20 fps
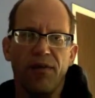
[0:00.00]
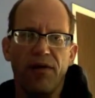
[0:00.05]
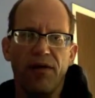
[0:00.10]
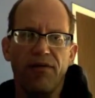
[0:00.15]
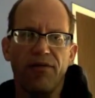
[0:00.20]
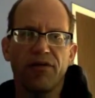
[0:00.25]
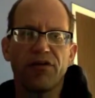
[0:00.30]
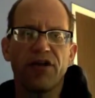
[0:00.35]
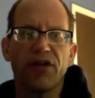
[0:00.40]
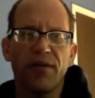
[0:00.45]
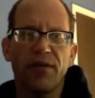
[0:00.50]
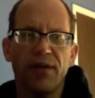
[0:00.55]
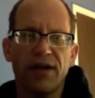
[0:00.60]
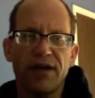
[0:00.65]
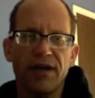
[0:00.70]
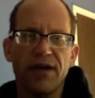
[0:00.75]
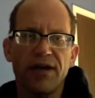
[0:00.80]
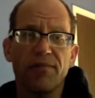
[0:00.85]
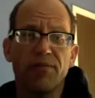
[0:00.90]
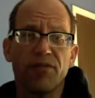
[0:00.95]
first time
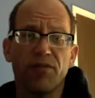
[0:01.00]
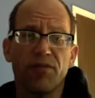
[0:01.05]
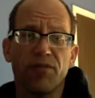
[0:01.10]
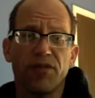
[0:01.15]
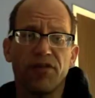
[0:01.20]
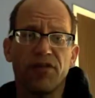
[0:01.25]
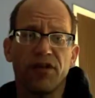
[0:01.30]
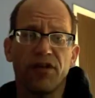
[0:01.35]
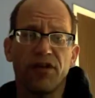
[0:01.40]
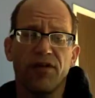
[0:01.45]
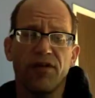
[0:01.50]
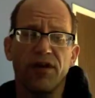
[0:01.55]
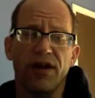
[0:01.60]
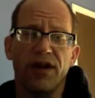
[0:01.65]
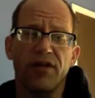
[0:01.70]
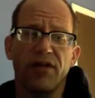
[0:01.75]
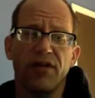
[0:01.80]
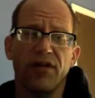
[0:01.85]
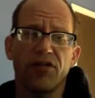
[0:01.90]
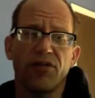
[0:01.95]
attempt was in
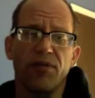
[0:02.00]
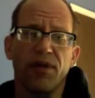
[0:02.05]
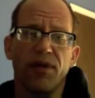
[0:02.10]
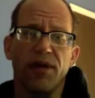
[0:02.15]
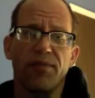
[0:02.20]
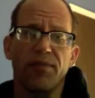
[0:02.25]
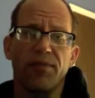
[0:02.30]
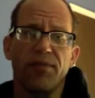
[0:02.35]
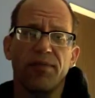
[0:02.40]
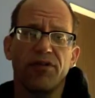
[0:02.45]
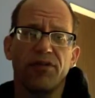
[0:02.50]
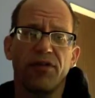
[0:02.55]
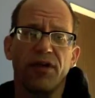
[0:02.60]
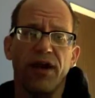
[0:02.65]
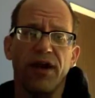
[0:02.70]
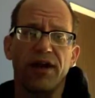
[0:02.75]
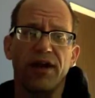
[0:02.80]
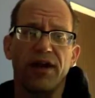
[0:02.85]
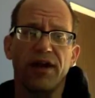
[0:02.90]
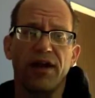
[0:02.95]
creating this
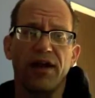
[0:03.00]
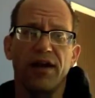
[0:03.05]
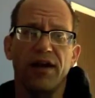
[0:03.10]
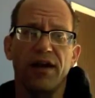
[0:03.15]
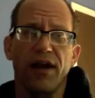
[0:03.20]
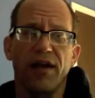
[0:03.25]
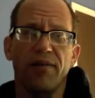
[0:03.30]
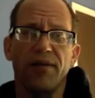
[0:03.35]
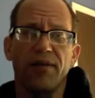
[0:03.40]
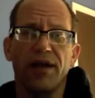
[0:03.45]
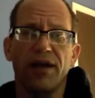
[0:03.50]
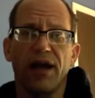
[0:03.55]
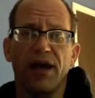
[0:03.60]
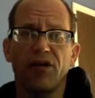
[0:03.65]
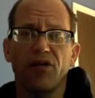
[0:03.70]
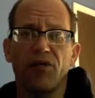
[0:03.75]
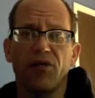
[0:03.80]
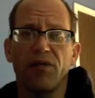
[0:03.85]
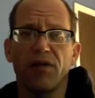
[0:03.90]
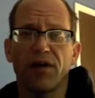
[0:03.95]
website, and I began
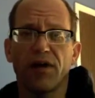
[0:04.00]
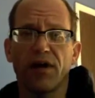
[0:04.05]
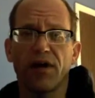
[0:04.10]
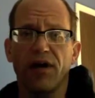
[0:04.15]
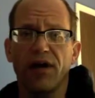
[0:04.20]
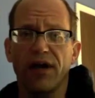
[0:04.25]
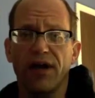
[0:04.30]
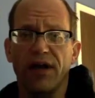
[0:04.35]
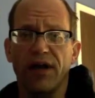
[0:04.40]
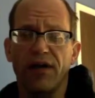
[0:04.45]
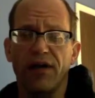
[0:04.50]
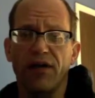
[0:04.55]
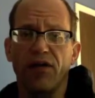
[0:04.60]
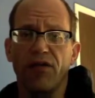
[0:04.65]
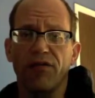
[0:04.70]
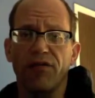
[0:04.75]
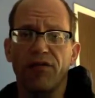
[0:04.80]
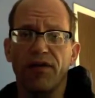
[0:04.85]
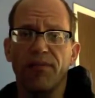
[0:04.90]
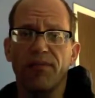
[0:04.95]
to work on it in
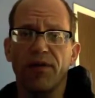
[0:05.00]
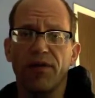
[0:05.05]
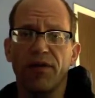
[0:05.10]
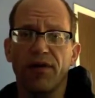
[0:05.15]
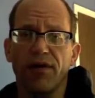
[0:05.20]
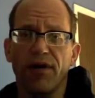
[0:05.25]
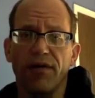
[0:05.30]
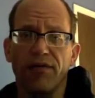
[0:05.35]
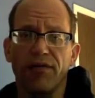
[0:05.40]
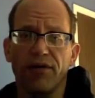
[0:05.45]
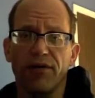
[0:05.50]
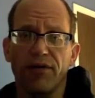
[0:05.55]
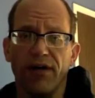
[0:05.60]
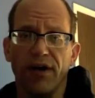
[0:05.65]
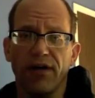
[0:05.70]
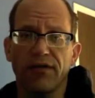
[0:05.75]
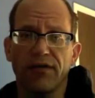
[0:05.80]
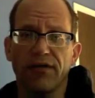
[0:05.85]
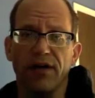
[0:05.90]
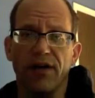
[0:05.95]
November of
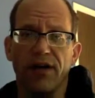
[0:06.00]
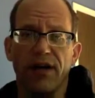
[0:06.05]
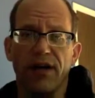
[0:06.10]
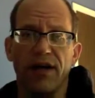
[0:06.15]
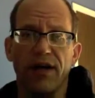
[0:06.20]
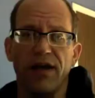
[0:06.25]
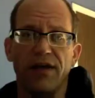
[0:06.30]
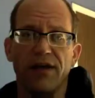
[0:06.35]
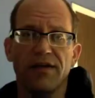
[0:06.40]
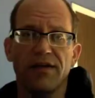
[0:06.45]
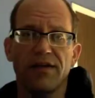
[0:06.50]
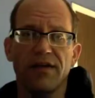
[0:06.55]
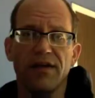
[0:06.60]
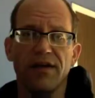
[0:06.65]
2008.